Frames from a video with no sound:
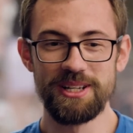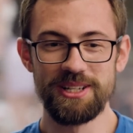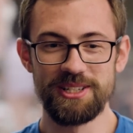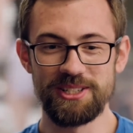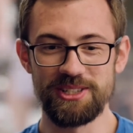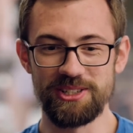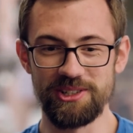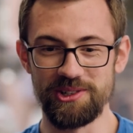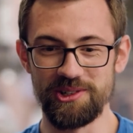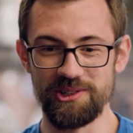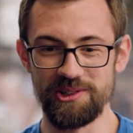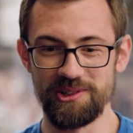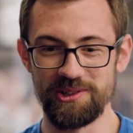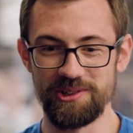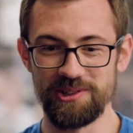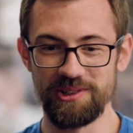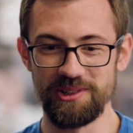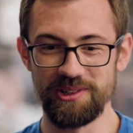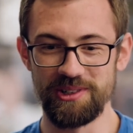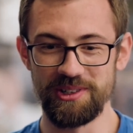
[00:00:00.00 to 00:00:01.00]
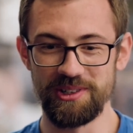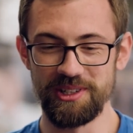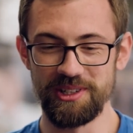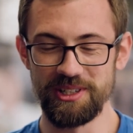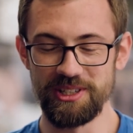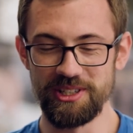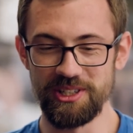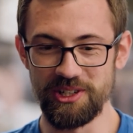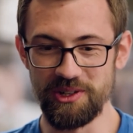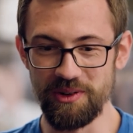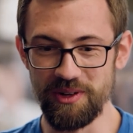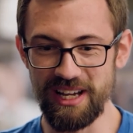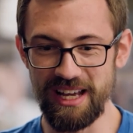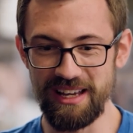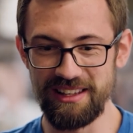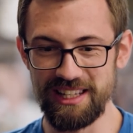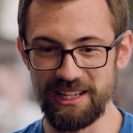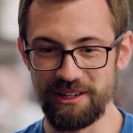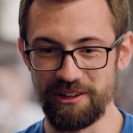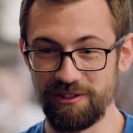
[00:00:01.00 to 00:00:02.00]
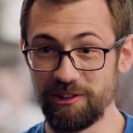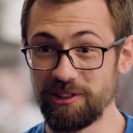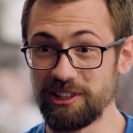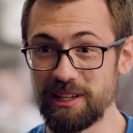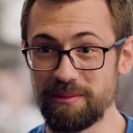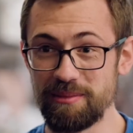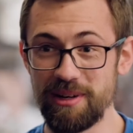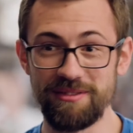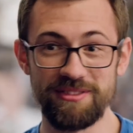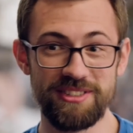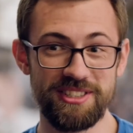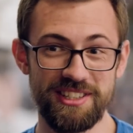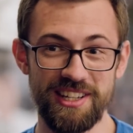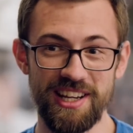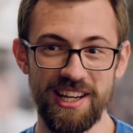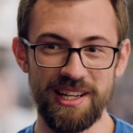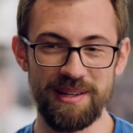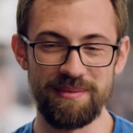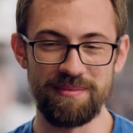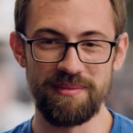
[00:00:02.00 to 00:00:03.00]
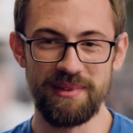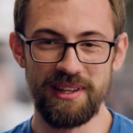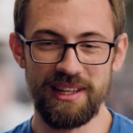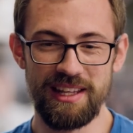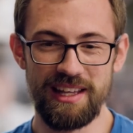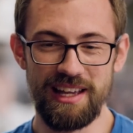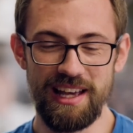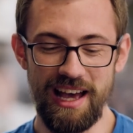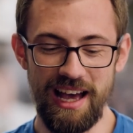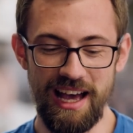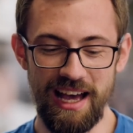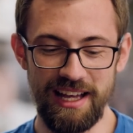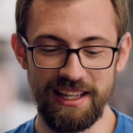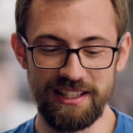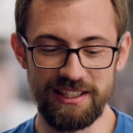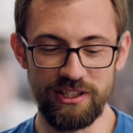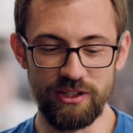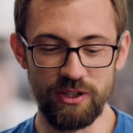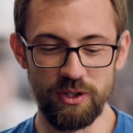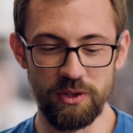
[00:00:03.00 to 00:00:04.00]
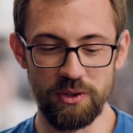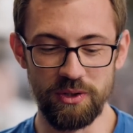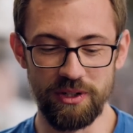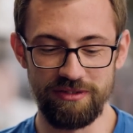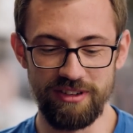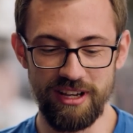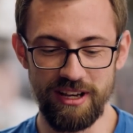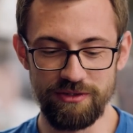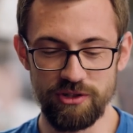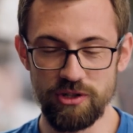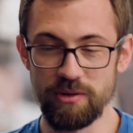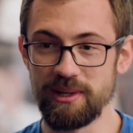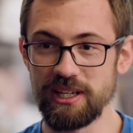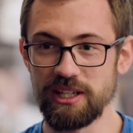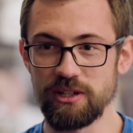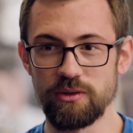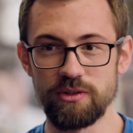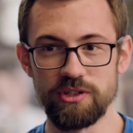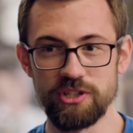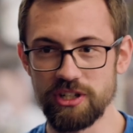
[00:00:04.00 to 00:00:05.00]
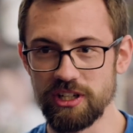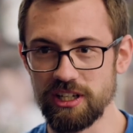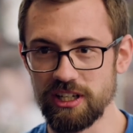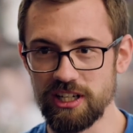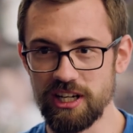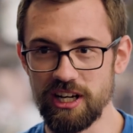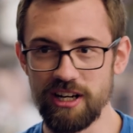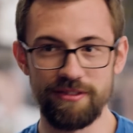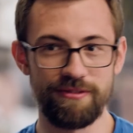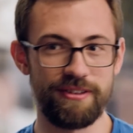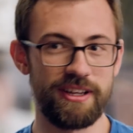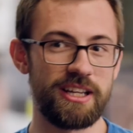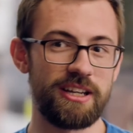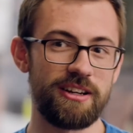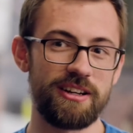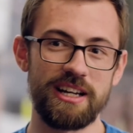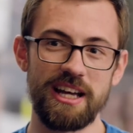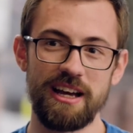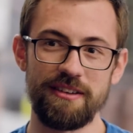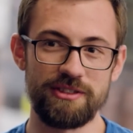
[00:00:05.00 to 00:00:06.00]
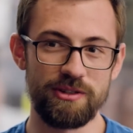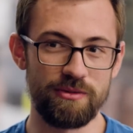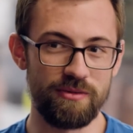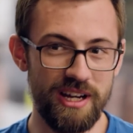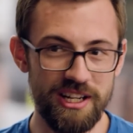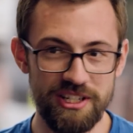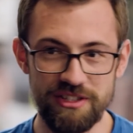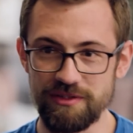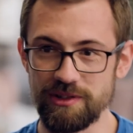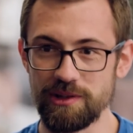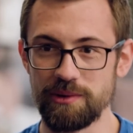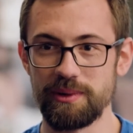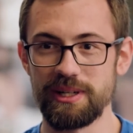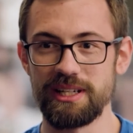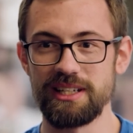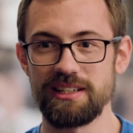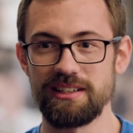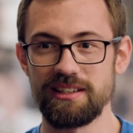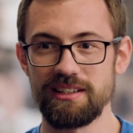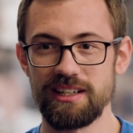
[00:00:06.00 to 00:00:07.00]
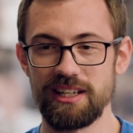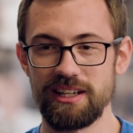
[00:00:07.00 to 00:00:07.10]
So you're going out there with only a month's time, and you know if you have too many goes, you're going to cut a finger and have to rest for a week.